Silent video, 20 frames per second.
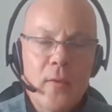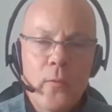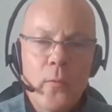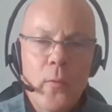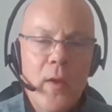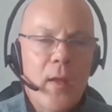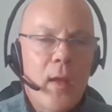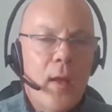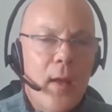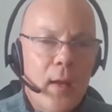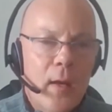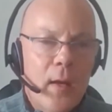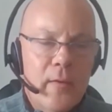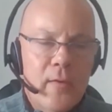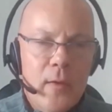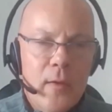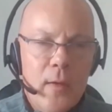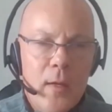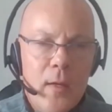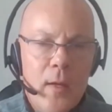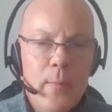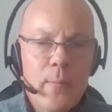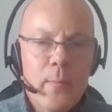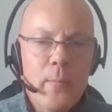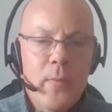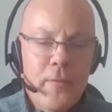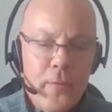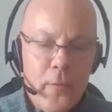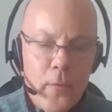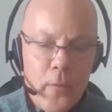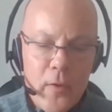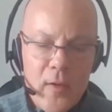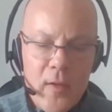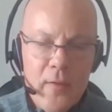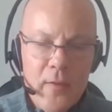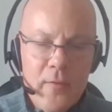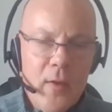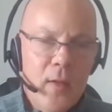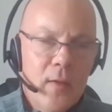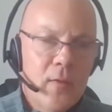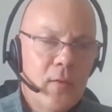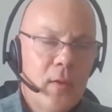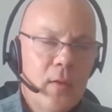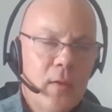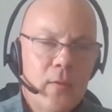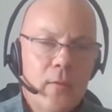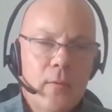way ahead of time before the event.